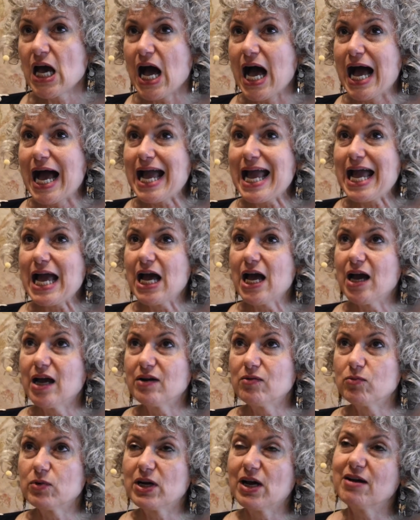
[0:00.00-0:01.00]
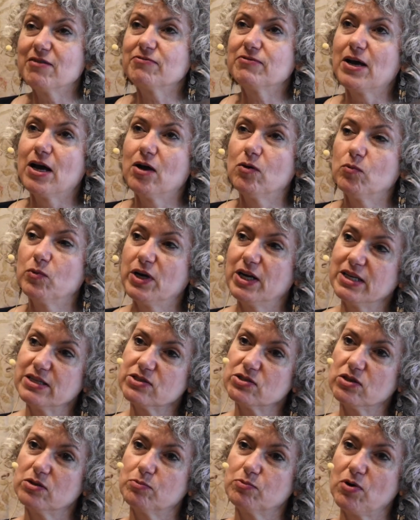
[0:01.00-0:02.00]
I had, what I found when I
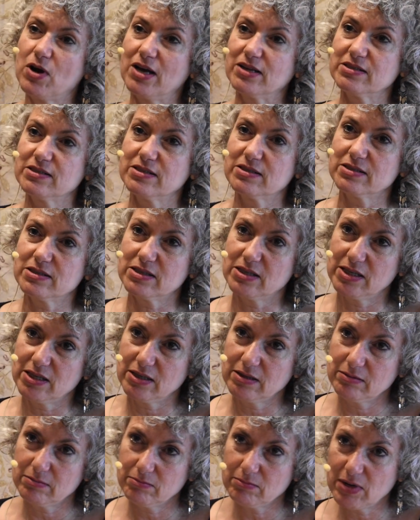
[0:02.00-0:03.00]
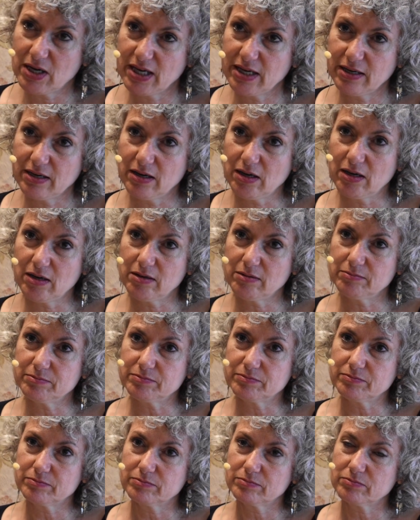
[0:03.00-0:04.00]
started processing my
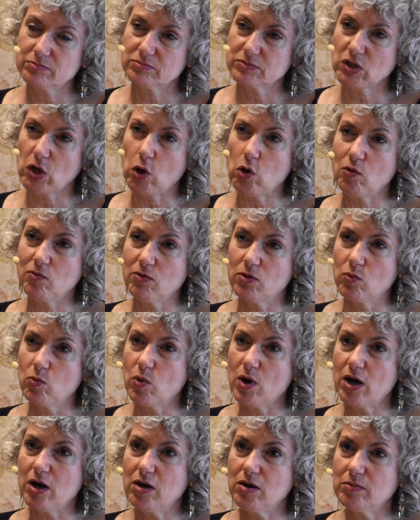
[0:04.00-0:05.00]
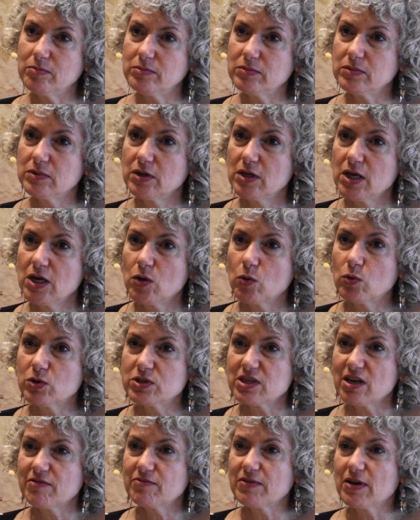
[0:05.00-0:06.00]
overwhelm
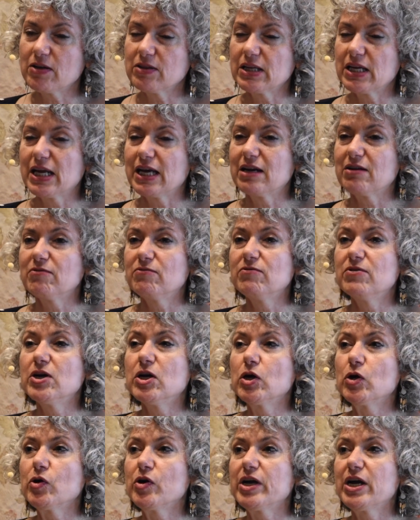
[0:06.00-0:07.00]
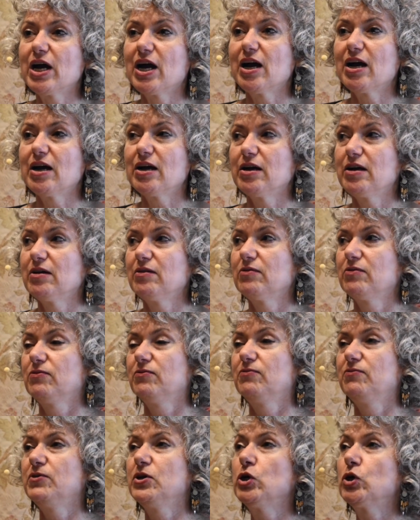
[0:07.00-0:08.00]
was I found that I had a very high
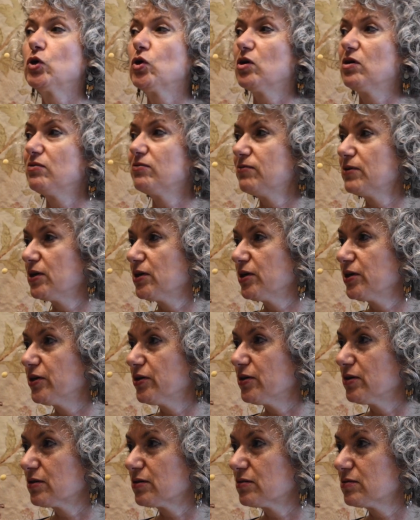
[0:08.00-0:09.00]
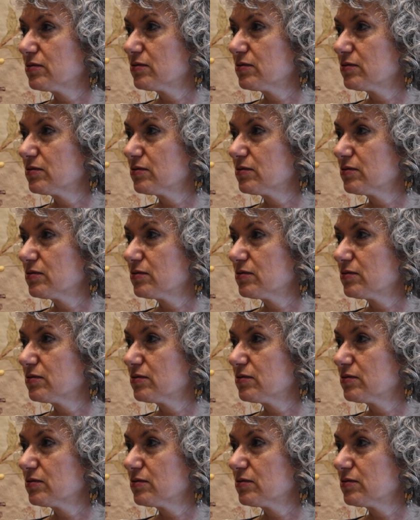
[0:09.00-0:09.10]
fear of failure.